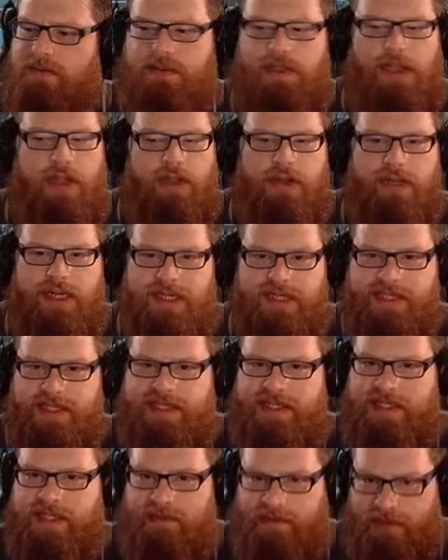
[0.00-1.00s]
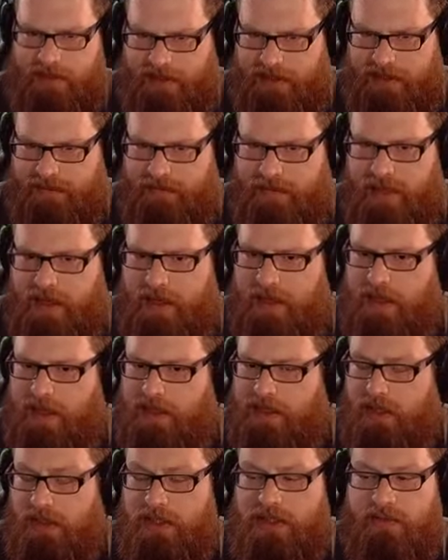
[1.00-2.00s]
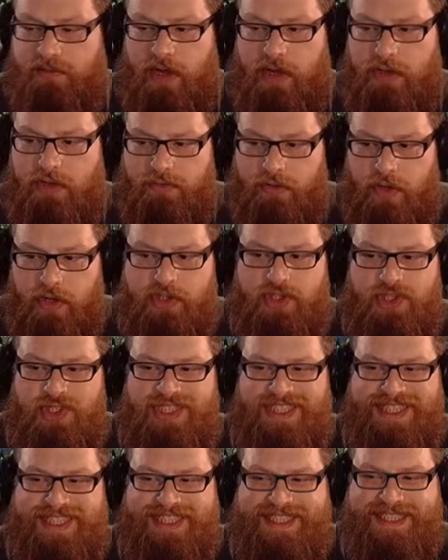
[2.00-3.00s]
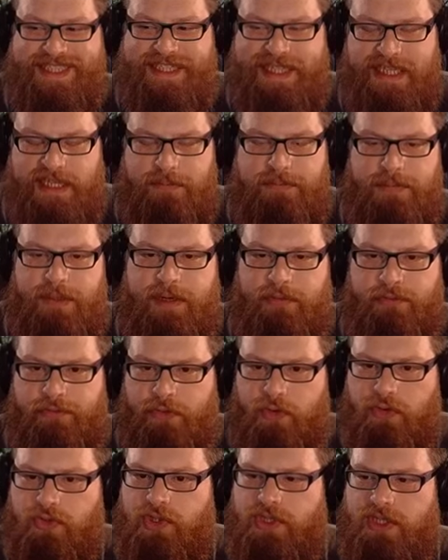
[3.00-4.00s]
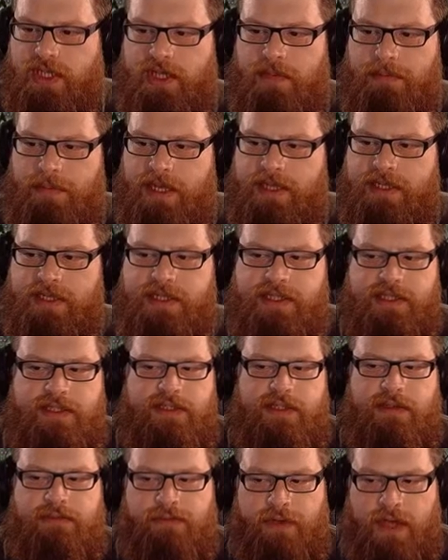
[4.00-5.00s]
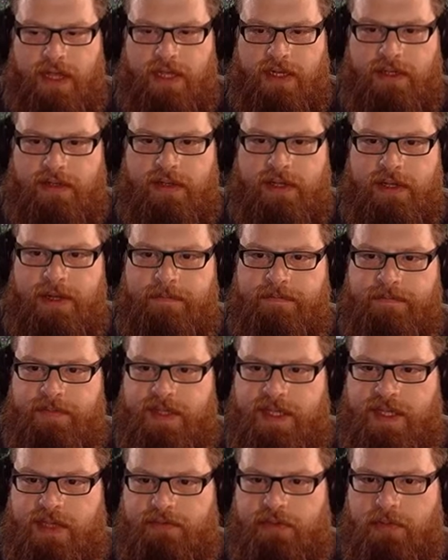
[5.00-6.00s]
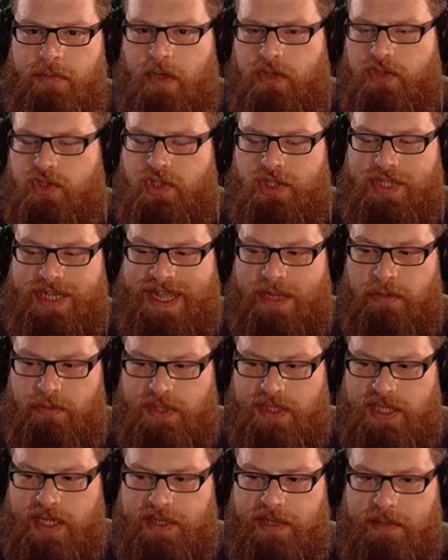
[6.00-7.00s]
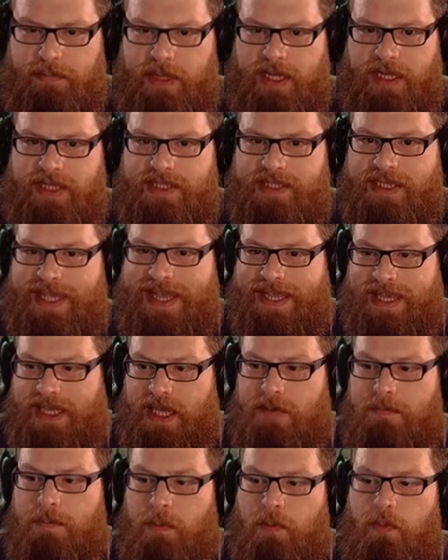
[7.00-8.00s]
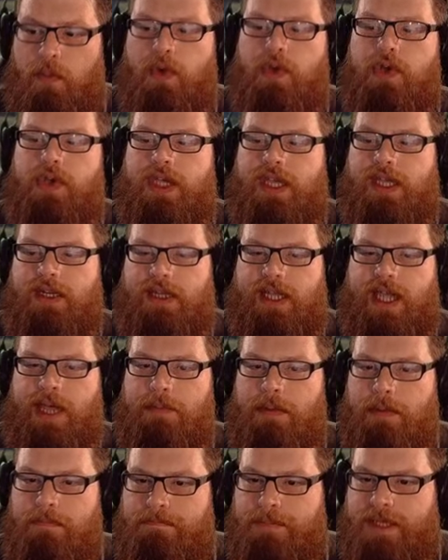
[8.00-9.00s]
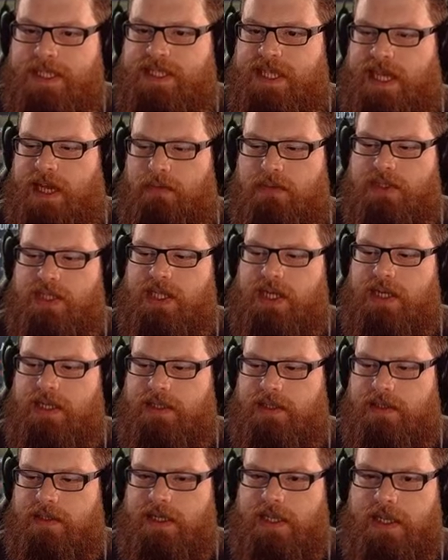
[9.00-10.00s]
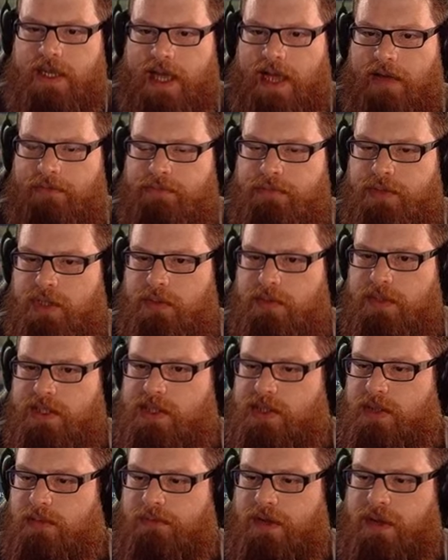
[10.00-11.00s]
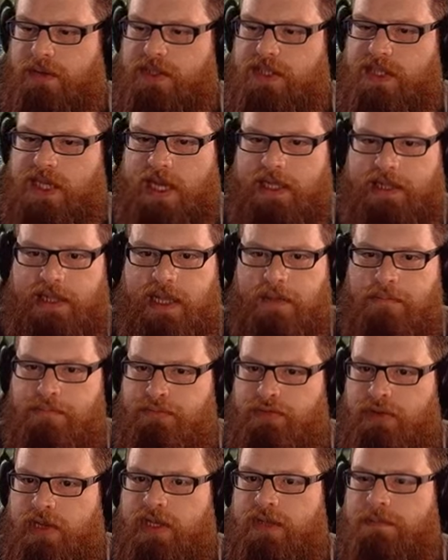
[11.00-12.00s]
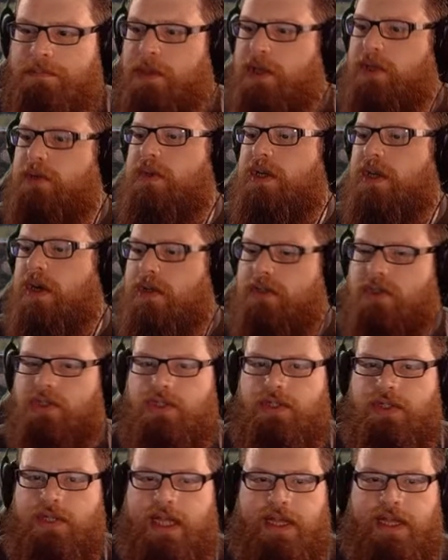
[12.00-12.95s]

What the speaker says: Not necessarily. As long as they've got enough oxygen to sleep and function in the base, you're fine. Give them oxygen outside the base and keep them working, keep them busy outside. Have them doing stuff outside. Let them breathe polluted oxygen.